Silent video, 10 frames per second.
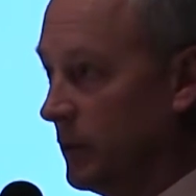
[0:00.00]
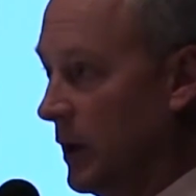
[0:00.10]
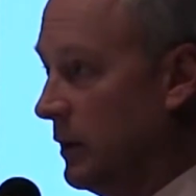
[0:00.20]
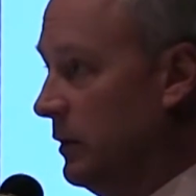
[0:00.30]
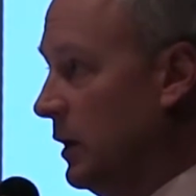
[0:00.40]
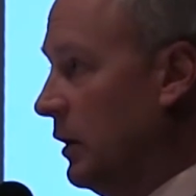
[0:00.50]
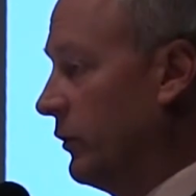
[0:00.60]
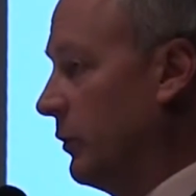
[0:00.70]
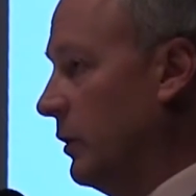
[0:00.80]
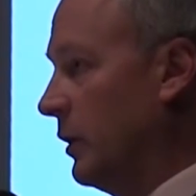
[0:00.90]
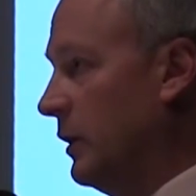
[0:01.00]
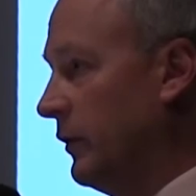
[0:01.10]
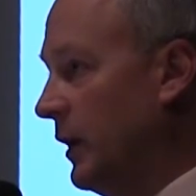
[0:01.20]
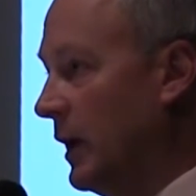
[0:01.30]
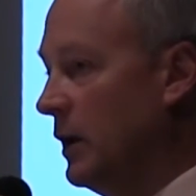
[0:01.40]
Okay? So we look
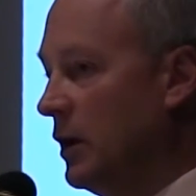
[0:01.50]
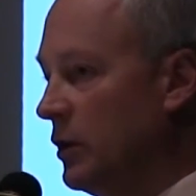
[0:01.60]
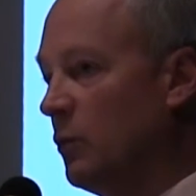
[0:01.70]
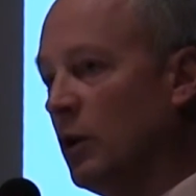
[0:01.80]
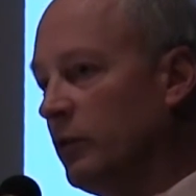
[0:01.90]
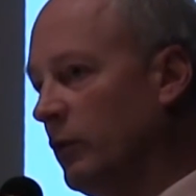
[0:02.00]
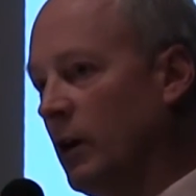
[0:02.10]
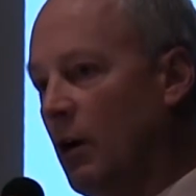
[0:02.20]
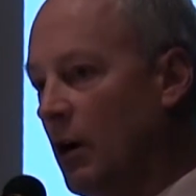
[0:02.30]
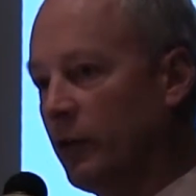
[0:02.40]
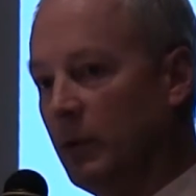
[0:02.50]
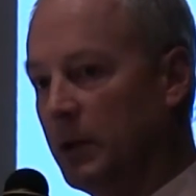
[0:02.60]
and say, you worked really hard,